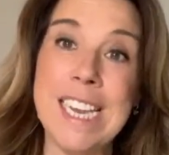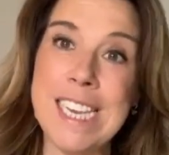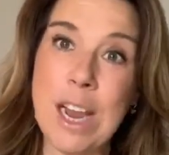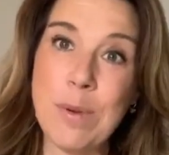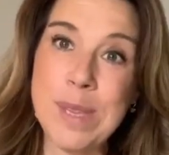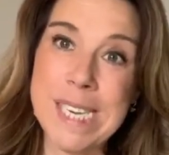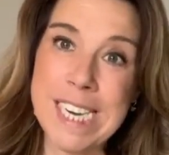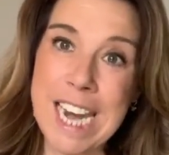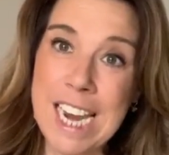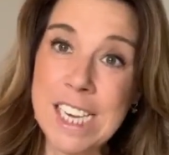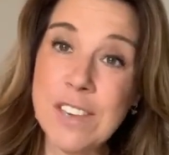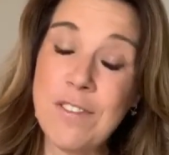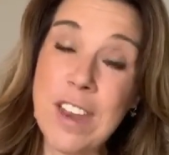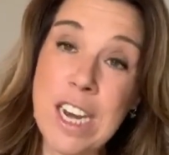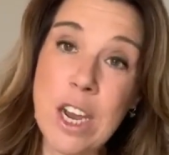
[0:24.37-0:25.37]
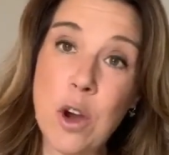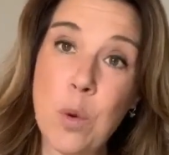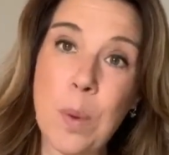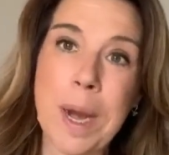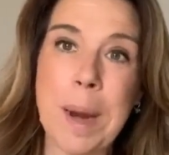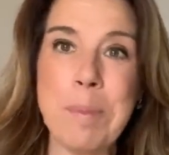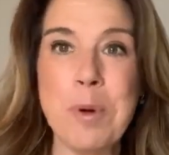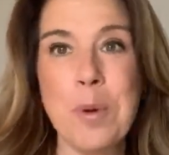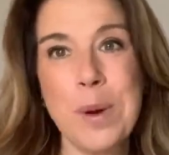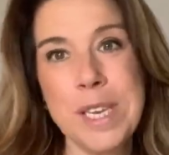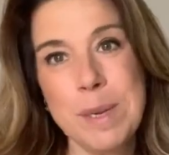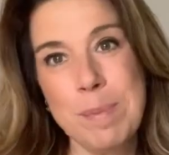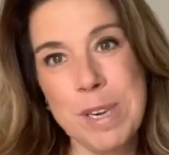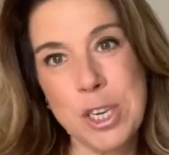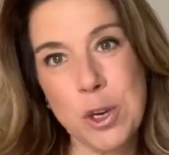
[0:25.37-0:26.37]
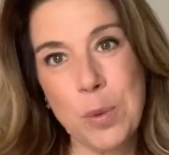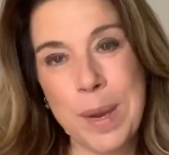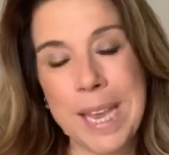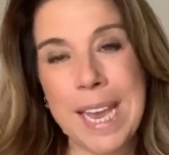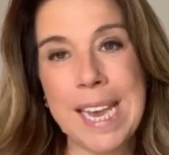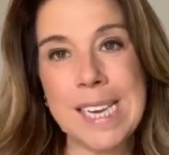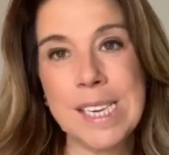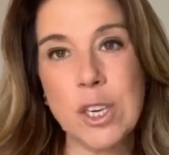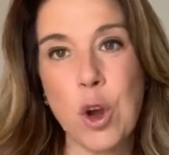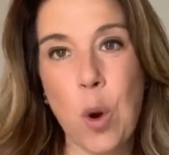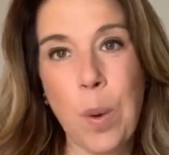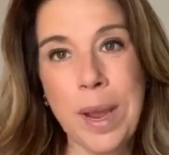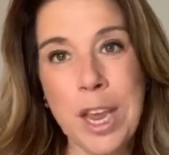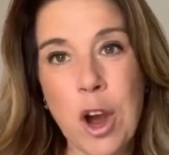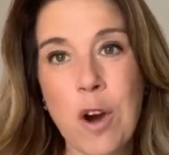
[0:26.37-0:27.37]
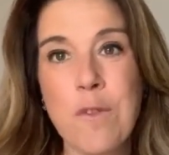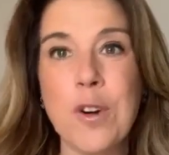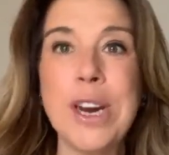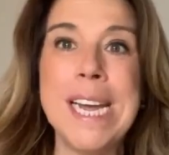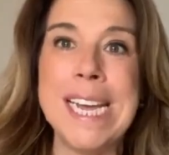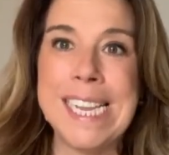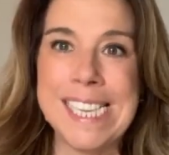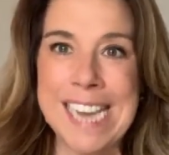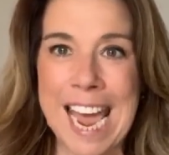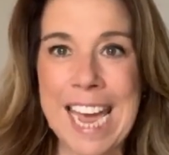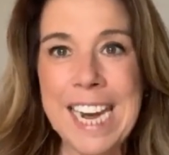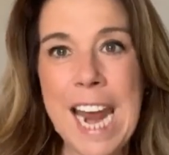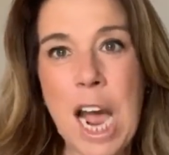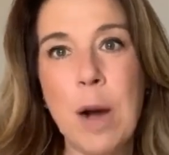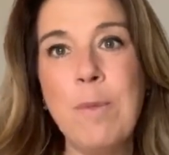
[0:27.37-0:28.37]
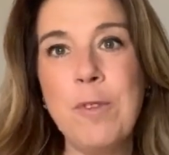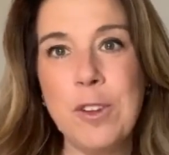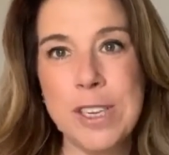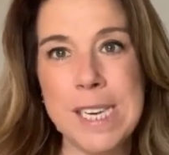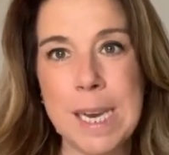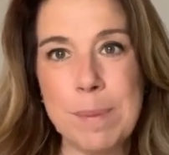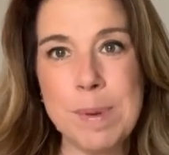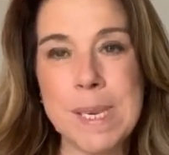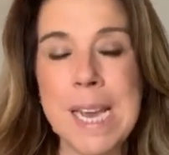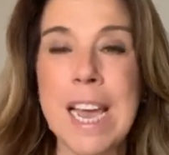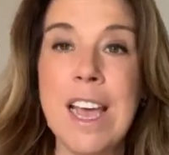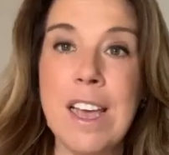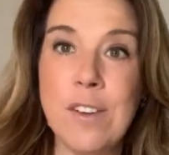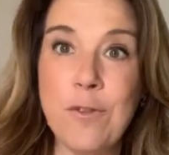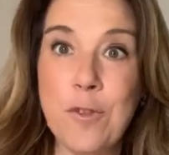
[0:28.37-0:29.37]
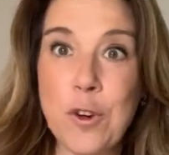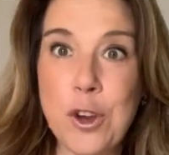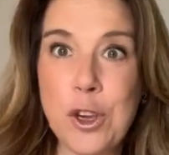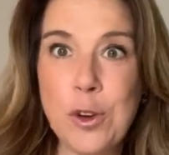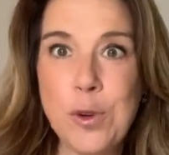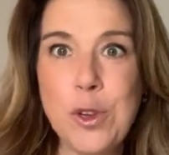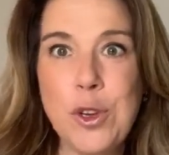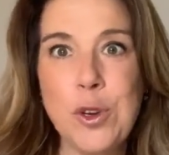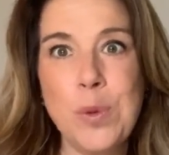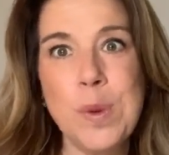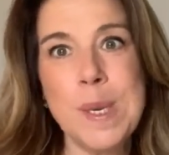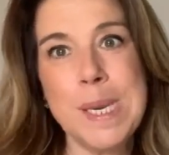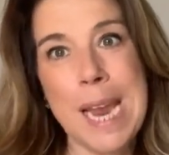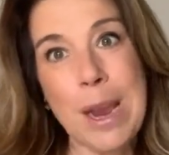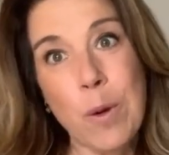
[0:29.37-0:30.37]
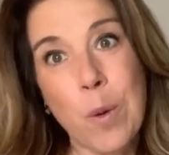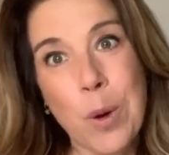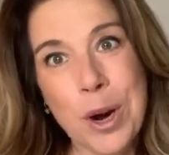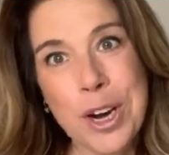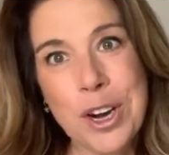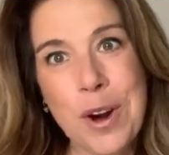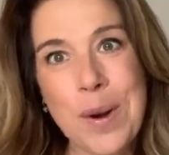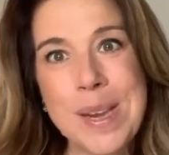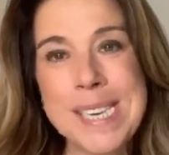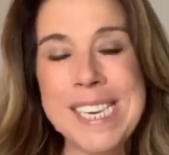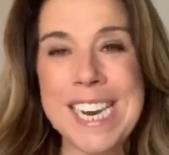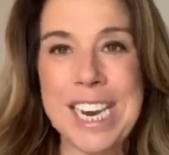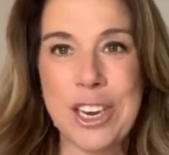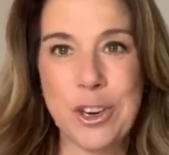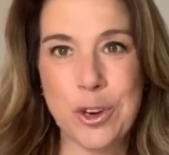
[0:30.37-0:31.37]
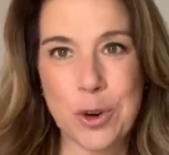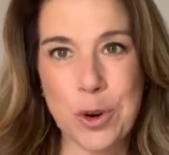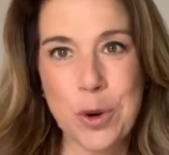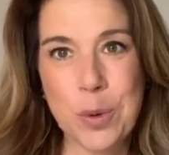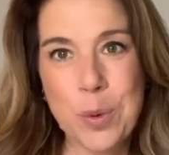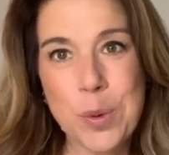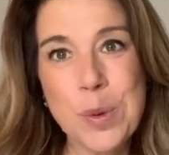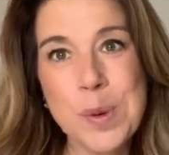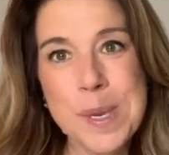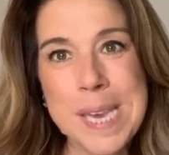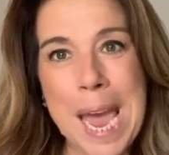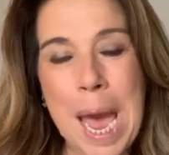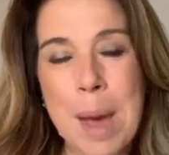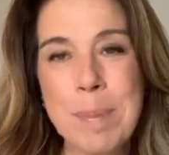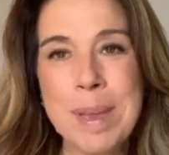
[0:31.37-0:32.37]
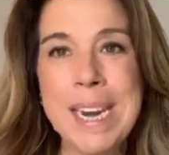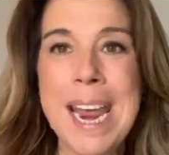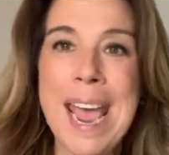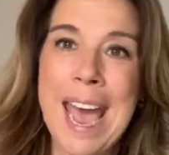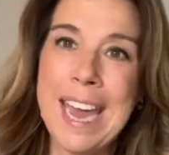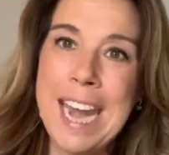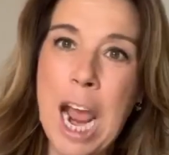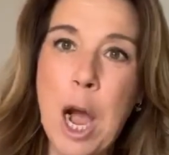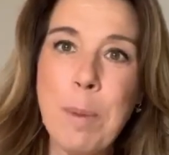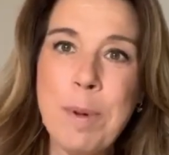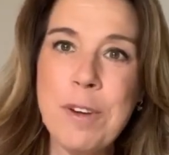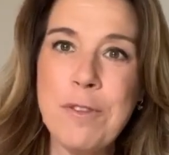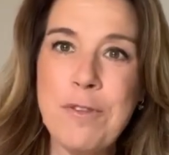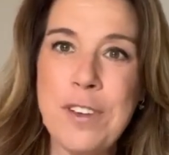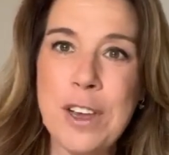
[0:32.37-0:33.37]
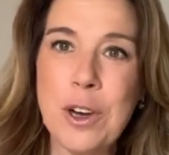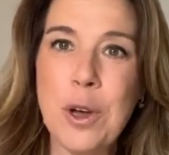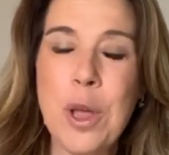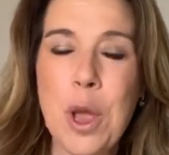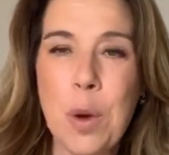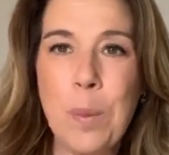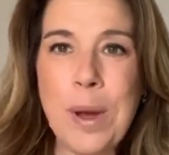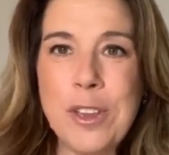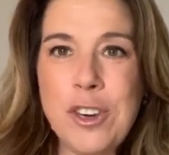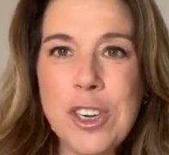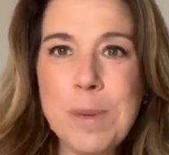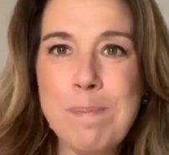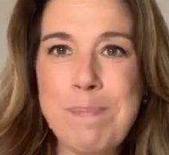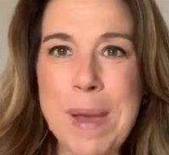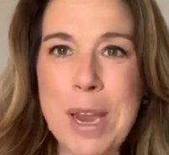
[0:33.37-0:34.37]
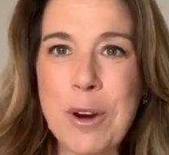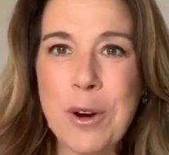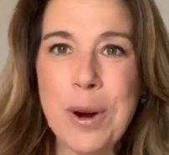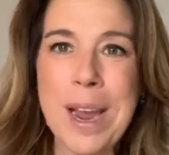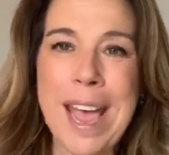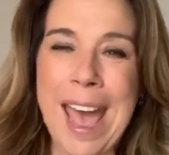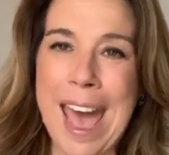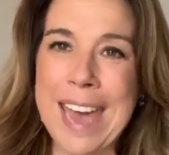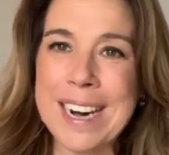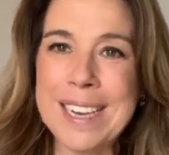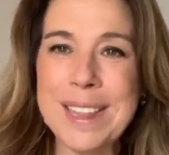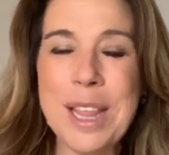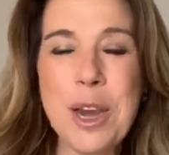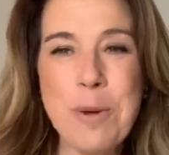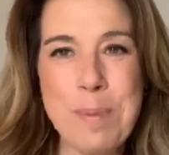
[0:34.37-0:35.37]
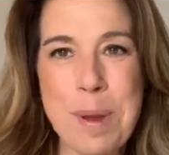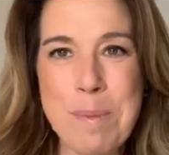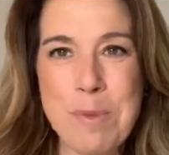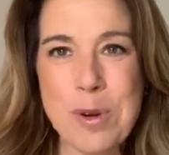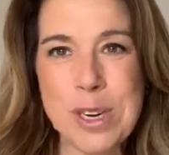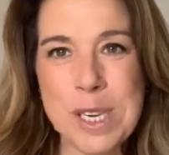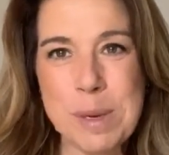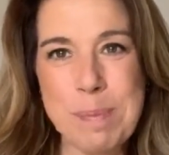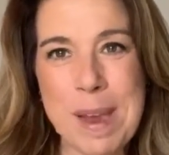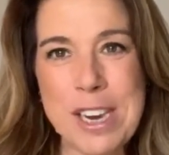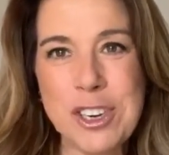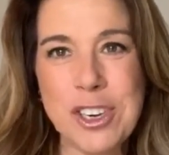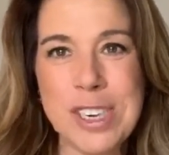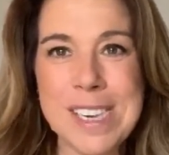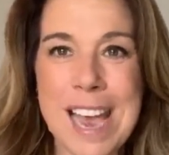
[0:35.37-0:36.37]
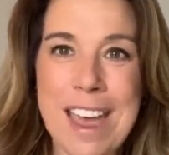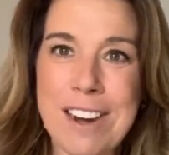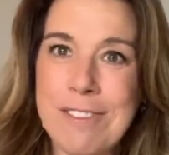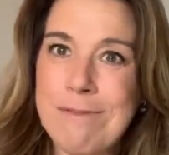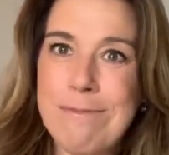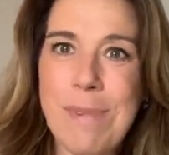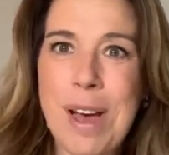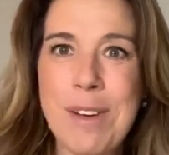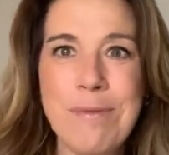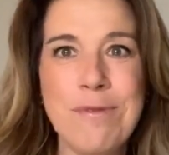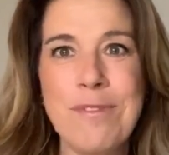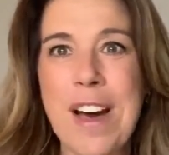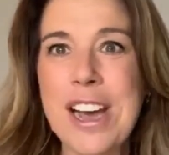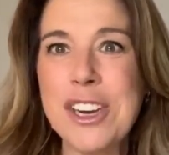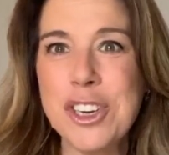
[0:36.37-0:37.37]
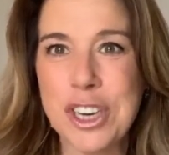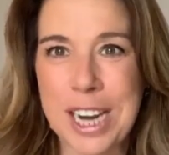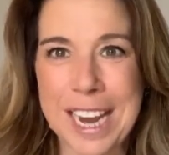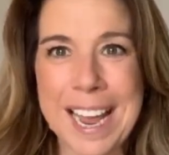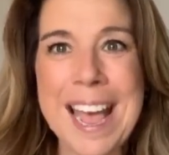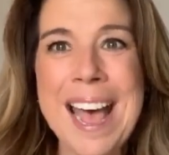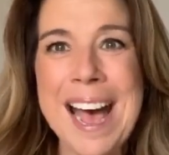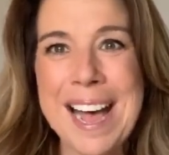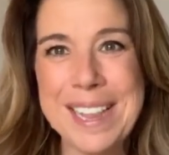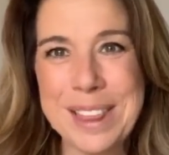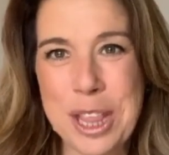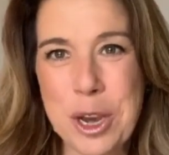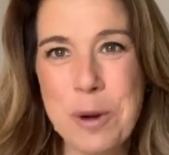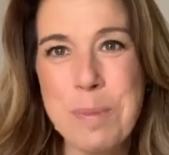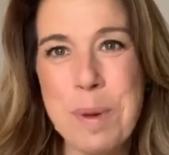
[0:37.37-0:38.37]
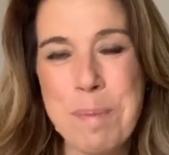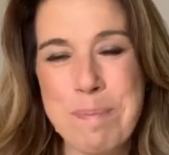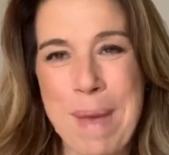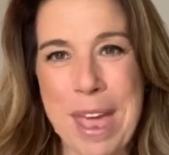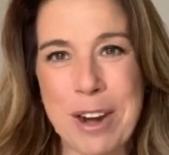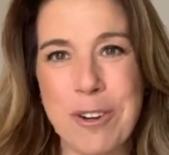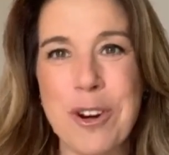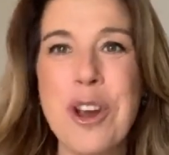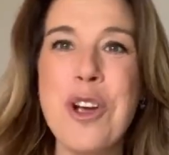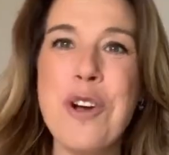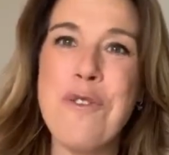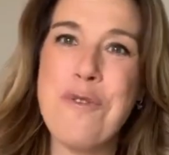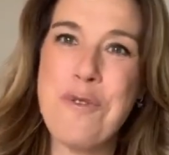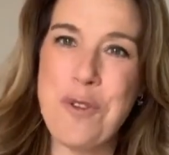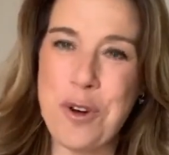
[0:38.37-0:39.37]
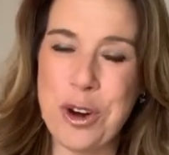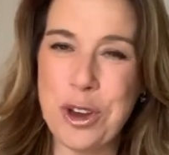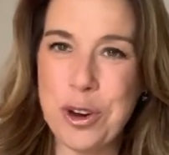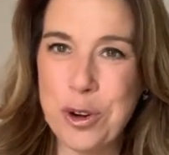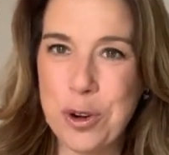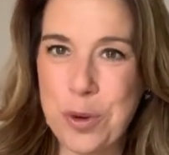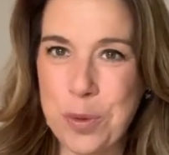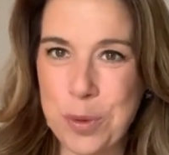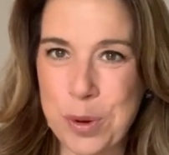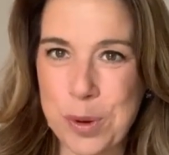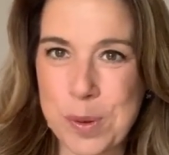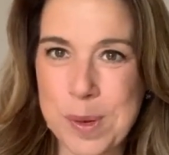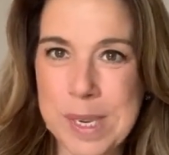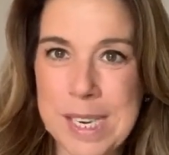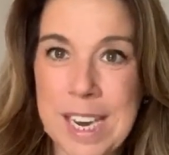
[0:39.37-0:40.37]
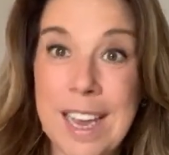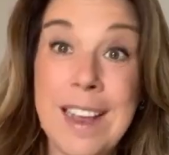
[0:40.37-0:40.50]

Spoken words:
Now in today's video, what I'm going to be doing is going over 10 helpful tips for you to stay organized in your cruise cabin and help it feel, well, just bigger and a little bit more spacious and, well, functioning a little bit better for your cruise.